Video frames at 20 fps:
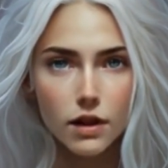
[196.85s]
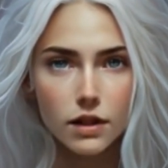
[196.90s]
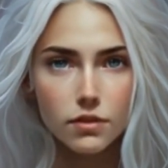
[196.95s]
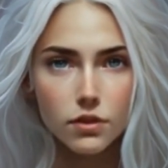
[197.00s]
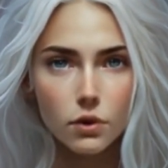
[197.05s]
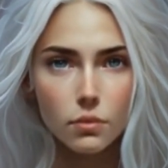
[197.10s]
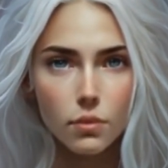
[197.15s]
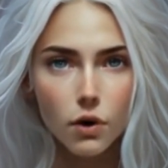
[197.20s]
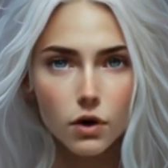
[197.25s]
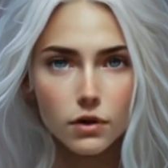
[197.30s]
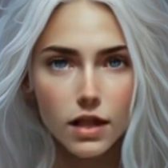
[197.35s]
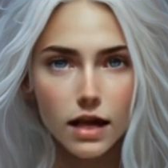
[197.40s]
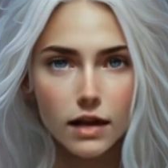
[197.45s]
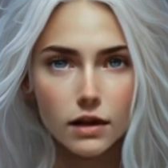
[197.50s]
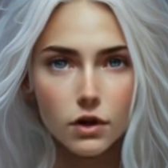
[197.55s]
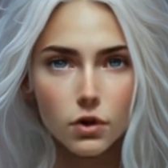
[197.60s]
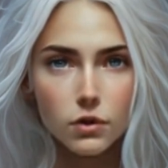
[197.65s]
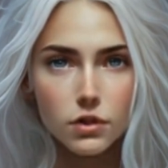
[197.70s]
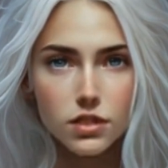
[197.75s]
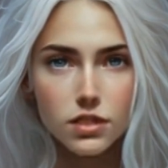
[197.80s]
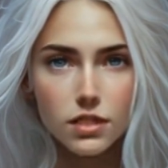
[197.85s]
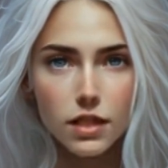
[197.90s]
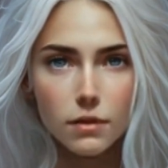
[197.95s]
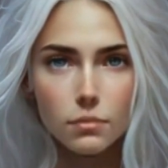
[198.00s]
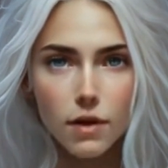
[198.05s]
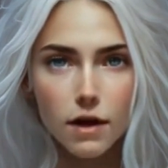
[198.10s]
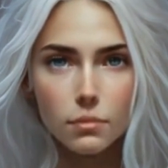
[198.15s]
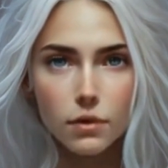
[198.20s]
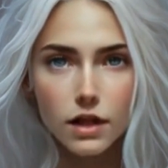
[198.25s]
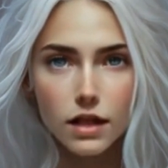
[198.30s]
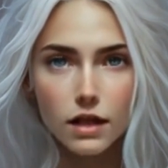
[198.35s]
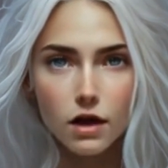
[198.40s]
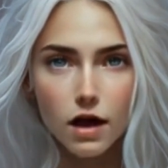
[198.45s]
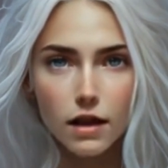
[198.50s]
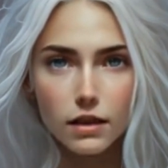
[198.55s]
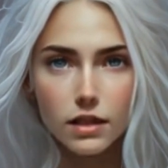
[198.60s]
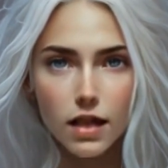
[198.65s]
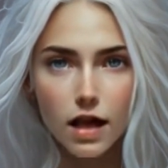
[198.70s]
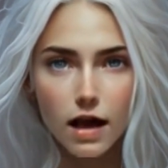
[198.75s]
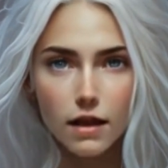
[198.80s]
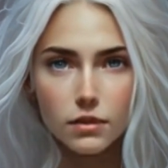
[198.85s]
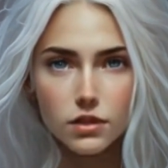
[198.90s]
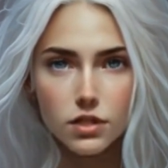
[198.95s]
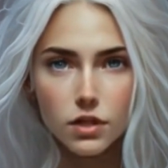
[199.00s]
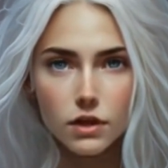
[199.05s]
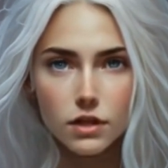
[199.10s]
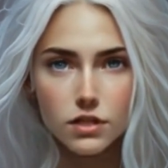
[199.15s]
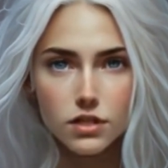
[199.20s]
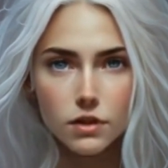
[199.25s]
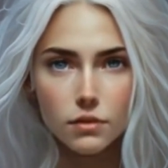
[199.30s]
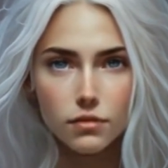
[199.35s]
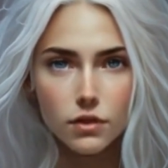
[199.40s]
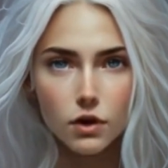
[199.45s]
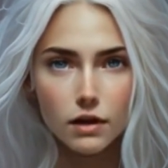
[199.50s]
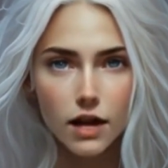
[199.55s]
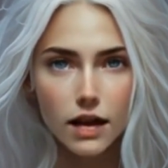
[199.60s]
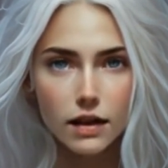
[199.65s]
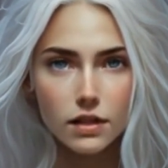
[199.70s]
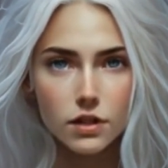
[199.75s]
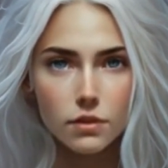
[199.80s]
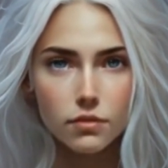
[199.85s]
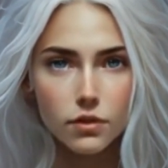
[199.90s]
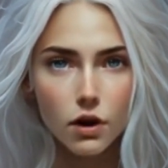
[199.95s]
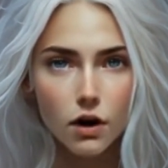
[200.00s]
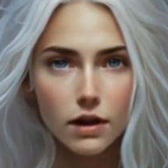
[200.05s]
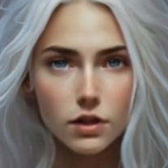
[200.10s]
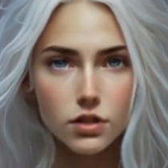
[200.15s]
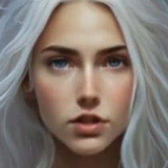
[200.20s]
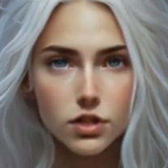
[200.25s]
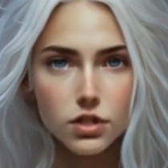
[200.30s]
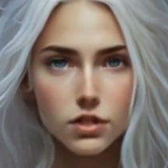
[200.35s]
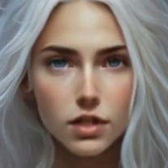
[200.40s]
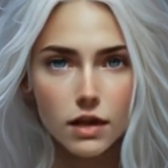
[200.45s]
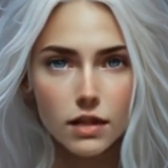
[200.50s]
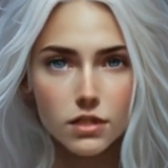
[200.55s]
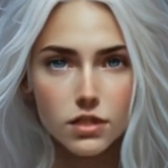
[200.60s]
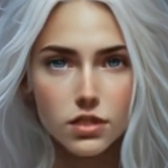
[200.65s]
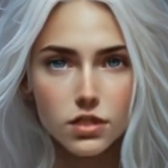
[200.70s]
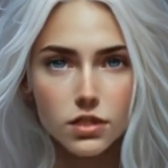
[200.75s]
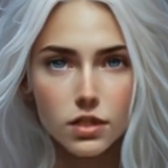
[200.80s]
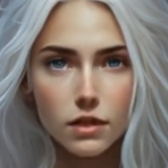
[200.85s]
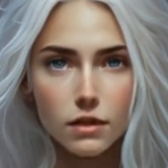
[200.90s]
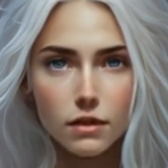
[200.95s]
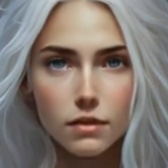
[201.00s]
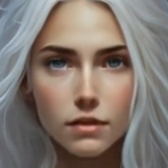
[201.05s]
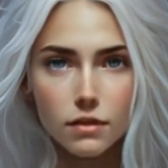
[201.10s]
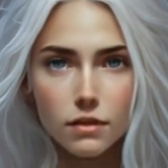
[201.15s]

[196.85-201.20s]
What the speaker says: little more than a ghostly memory on the outskirts of collective consciousness.